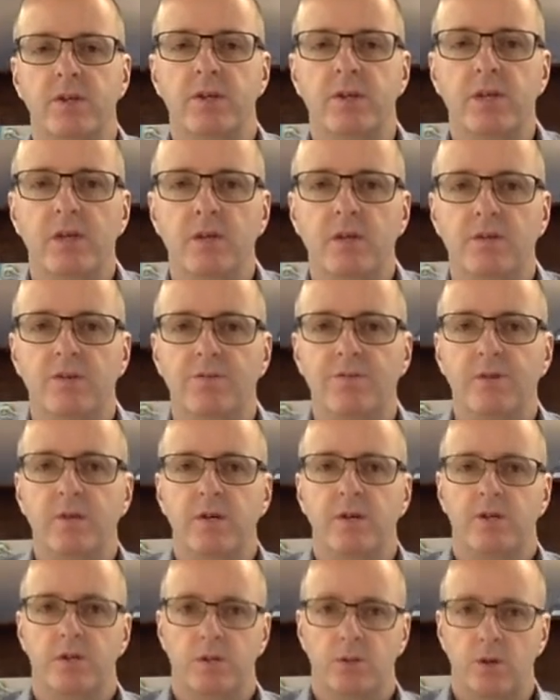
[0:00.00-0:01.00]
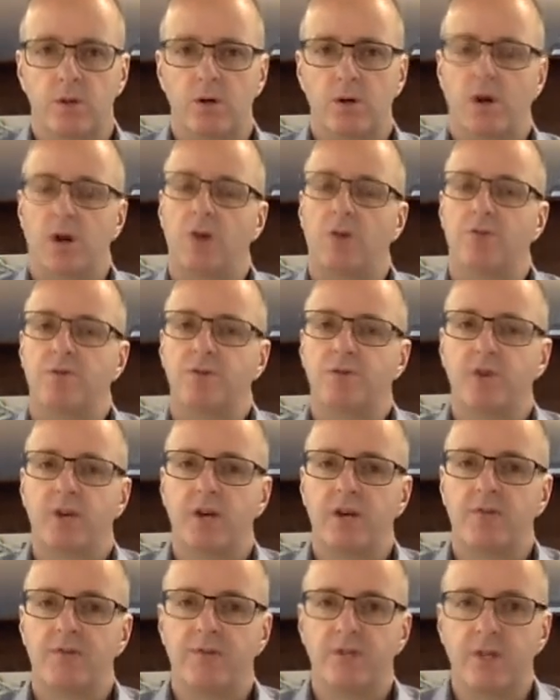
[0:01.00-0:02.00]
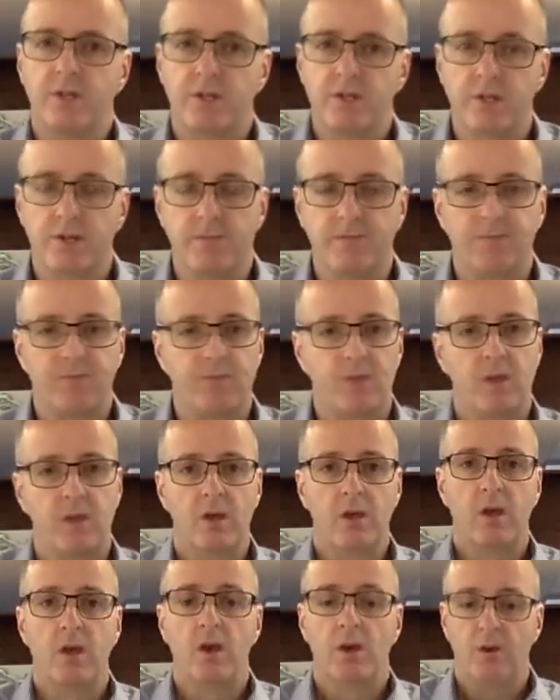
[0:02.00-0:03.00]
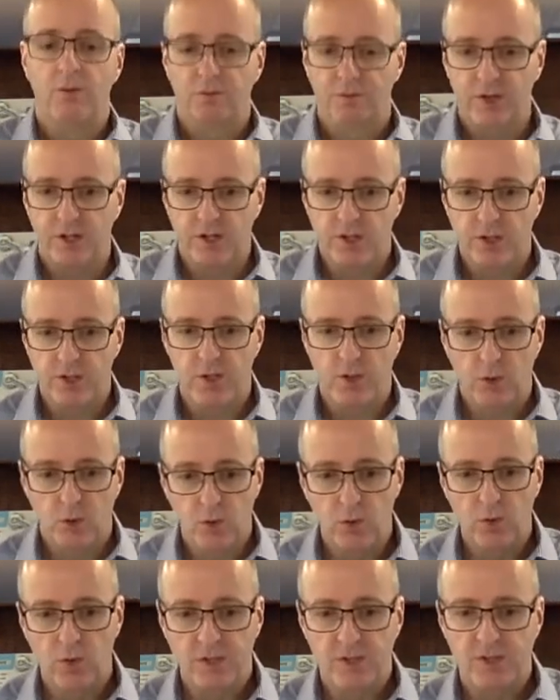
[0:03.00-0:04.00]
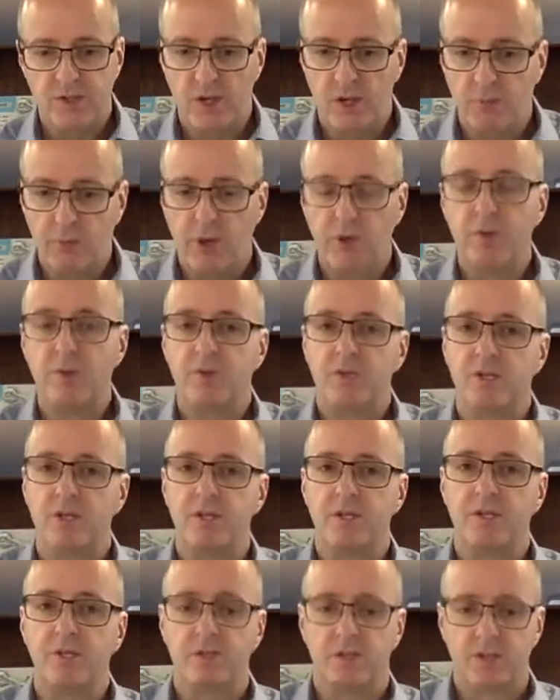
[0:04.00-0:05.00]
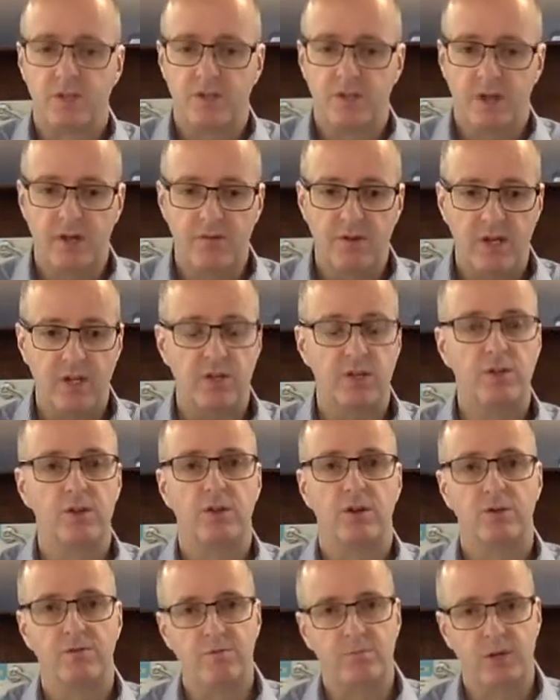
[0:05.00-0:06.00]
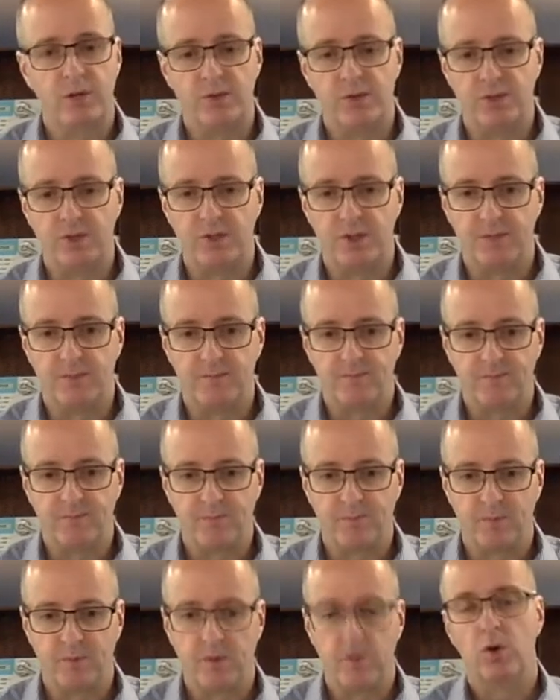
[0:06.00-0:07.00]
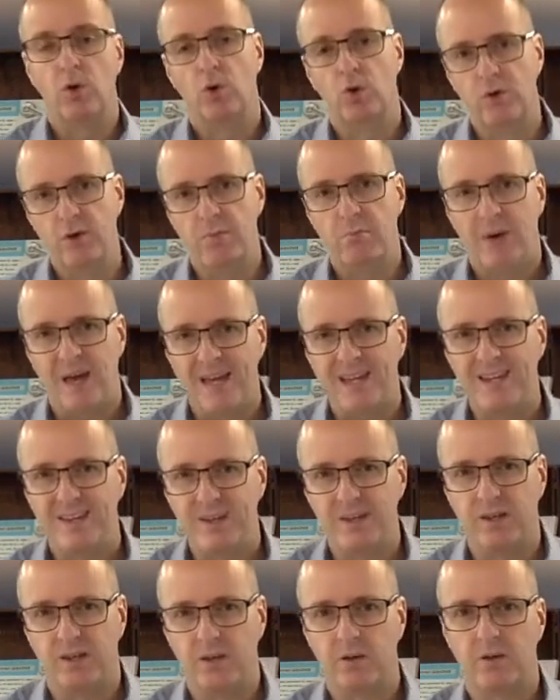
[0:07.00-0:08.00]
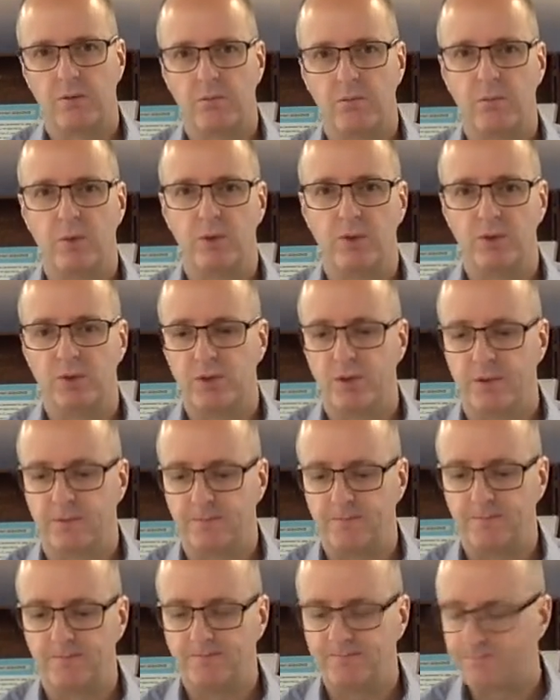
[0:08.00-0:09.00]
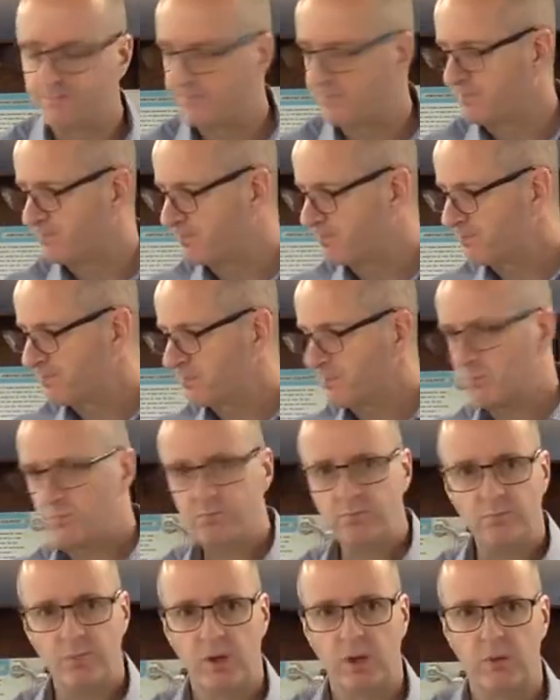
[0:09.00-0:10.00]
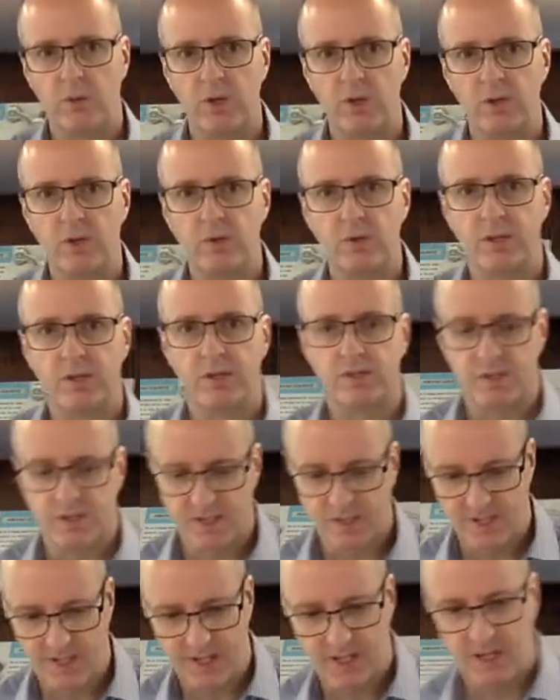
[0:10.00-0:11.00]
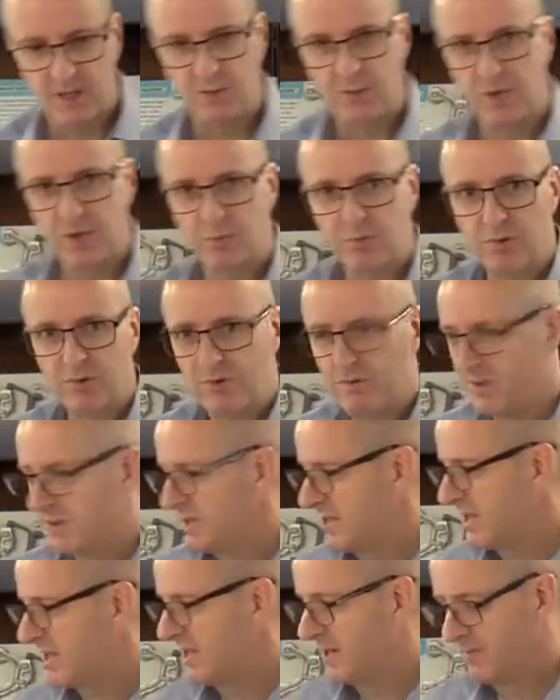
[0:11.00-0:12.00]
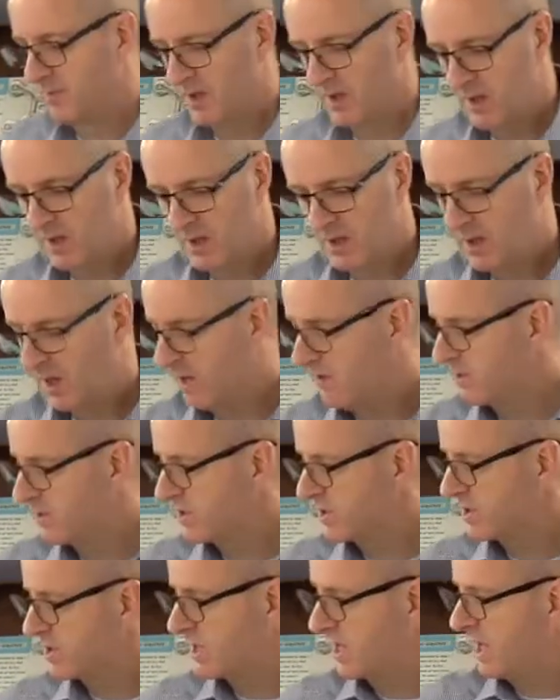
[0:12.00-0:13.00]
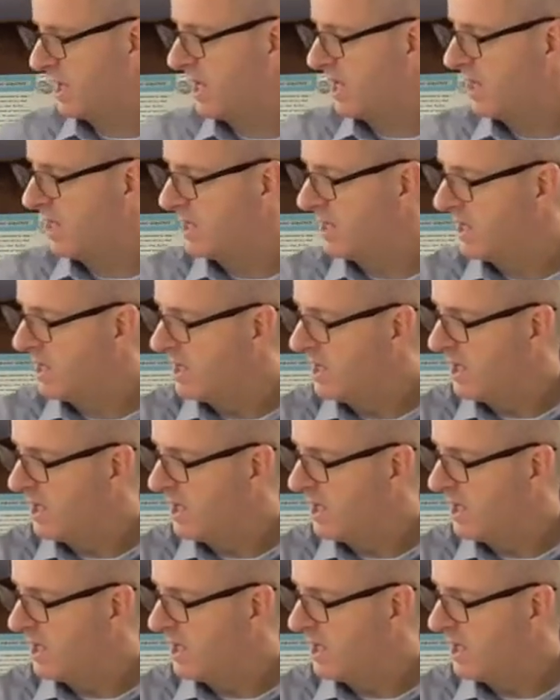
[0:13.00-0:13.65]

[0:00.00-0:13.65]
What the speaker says: the first law of dry friction. Friction always opposes the direction of motion or impending motion. And we can do this here, we can prove this here. I've got a